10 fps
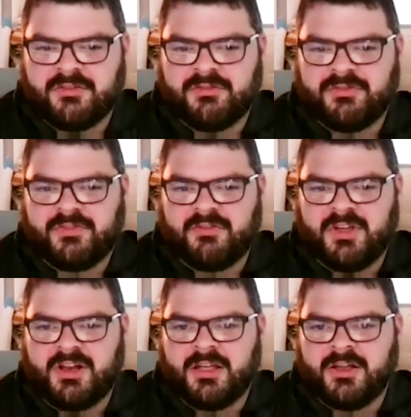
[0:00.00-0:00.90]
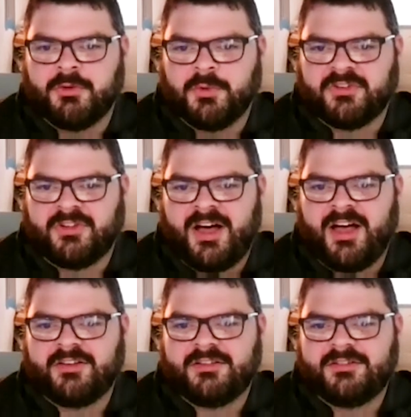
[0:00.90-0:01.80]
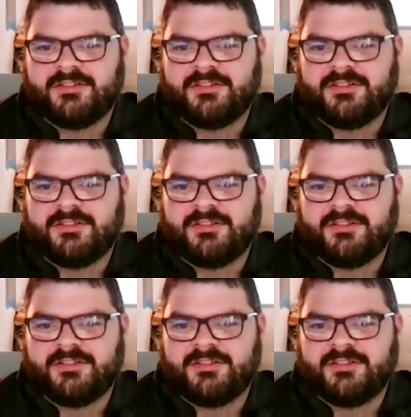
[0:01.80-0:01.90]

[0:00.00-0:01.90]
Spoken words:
ease of getting into it was a lot